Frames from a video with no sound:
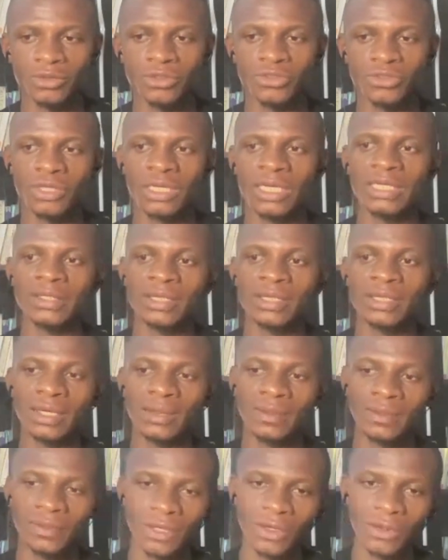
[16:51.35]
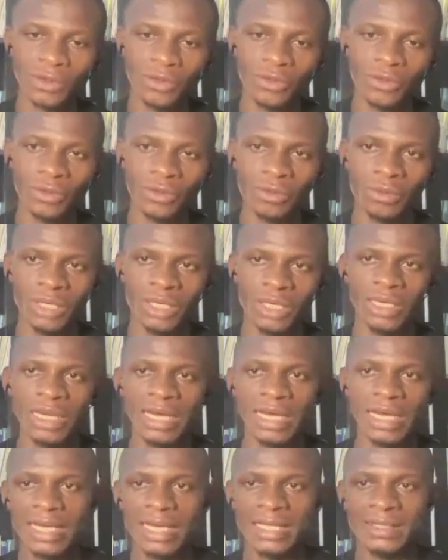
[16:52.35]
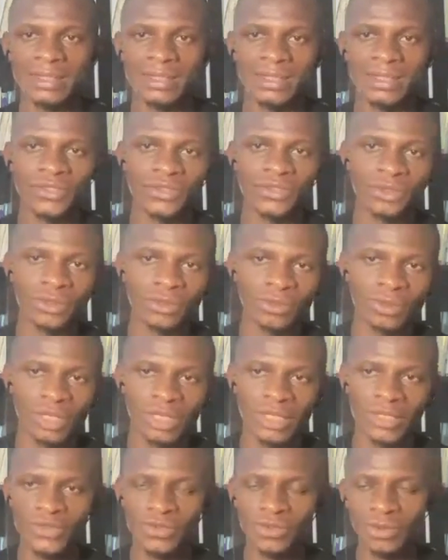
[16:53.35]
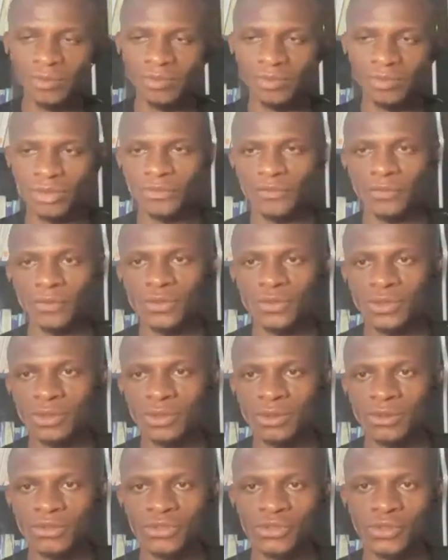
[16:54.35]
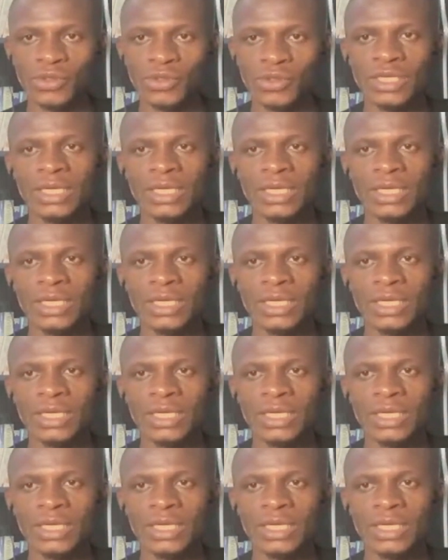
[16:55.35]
try and think your way and ideate your way into a beautiful solution.